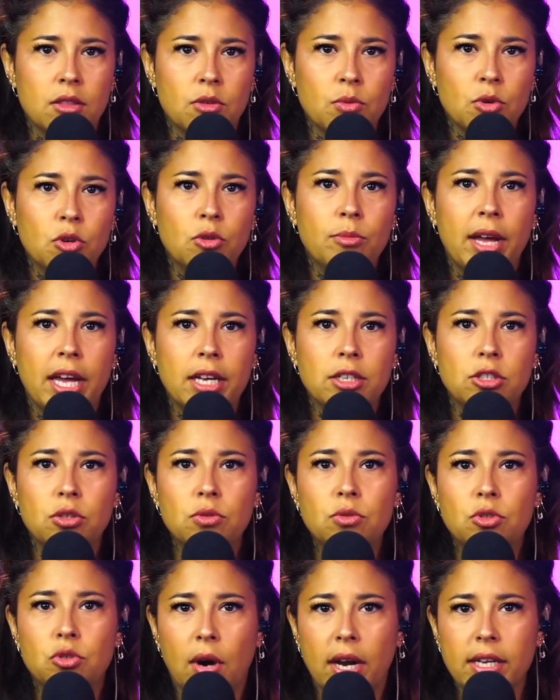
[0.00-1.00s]
The room had
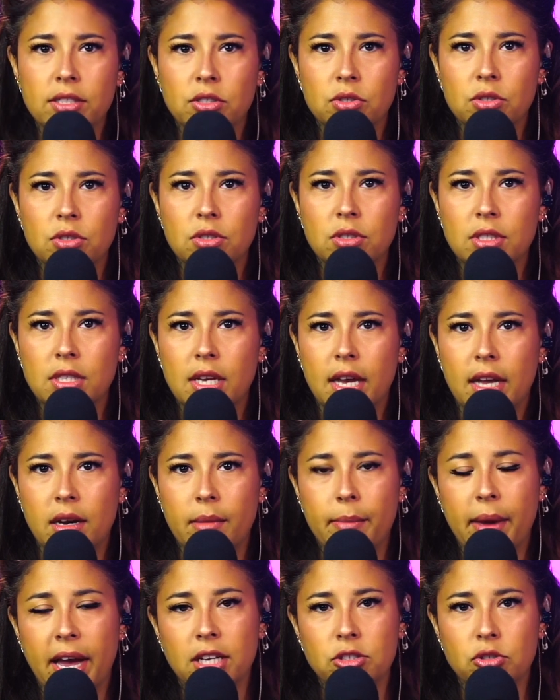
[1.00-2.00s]
2 dressers and a
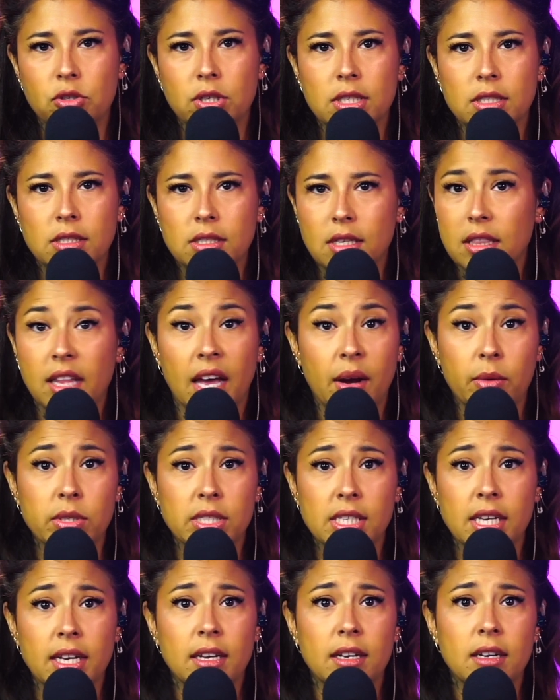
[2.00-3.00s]
mattress, and that
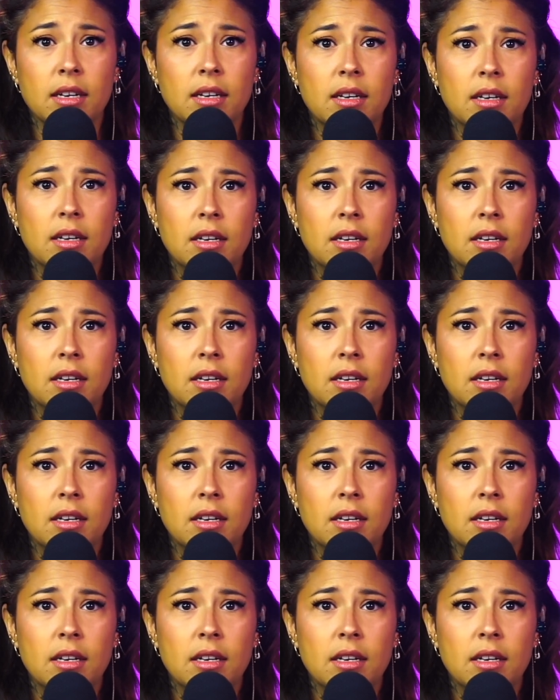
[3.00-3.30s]
was it.